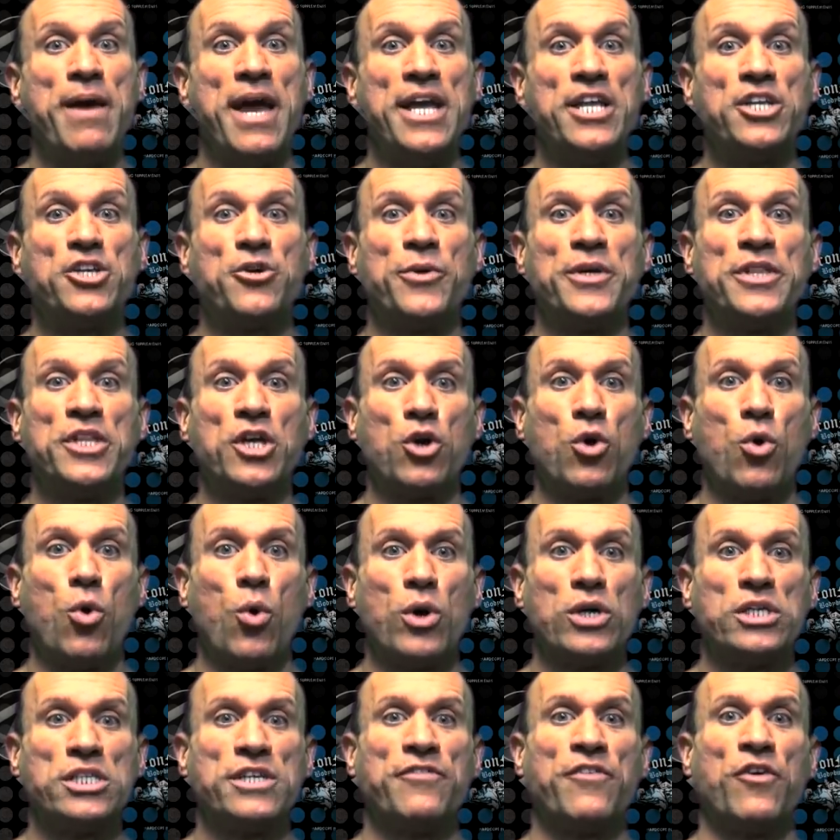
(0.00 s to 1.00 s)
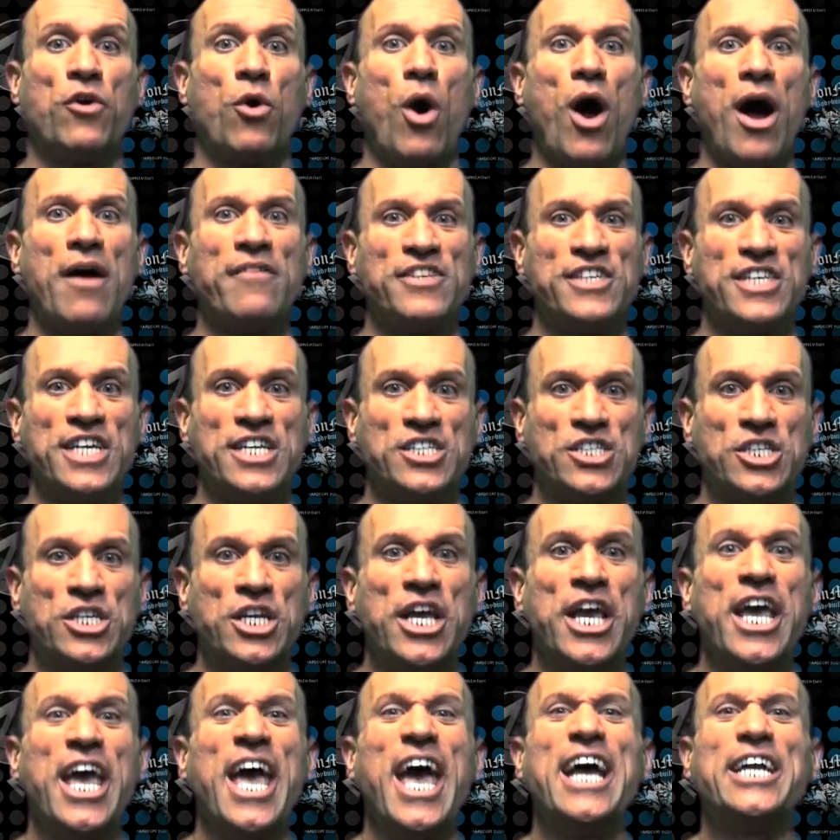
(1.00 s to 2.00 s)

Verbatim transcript: made during the course of her offseason,